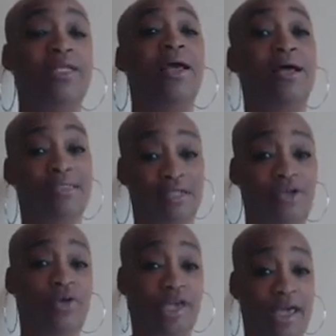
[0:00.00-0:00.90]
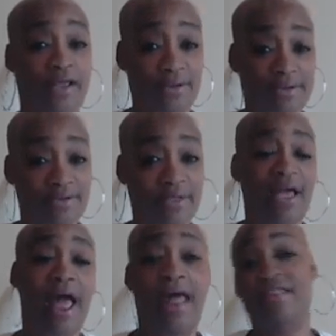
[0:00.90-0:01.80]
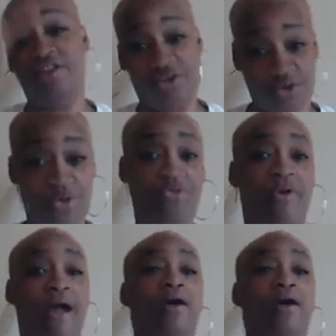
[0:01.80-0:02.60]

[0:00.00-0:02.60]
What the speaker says: until you can't. And then you do it around.